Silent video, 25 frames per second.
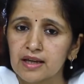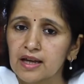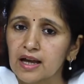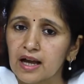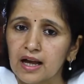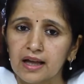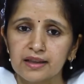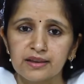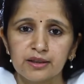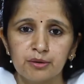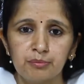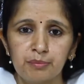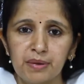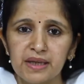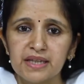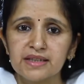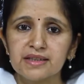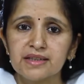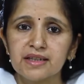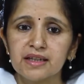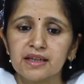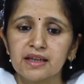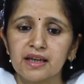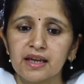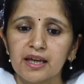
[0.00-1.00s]
and the
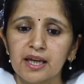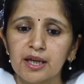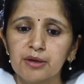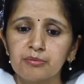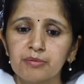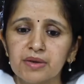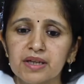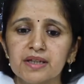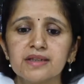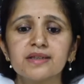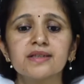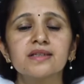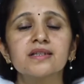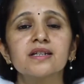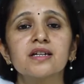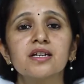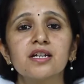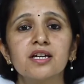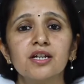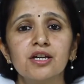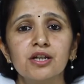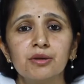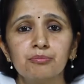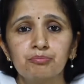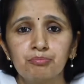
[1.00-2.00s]
basic aim is
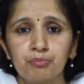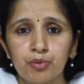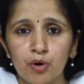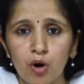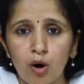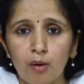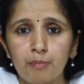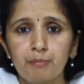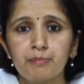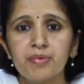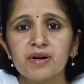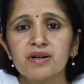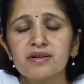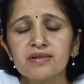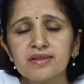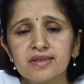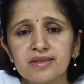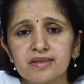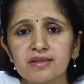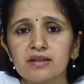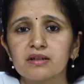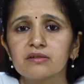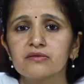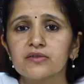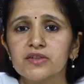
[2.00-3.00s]
proper
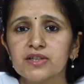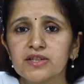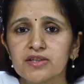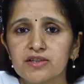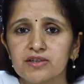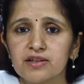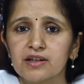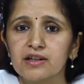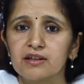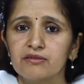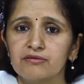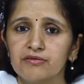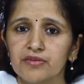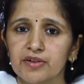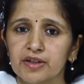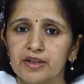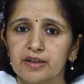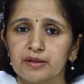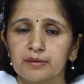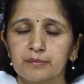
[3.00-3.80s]
service delivery.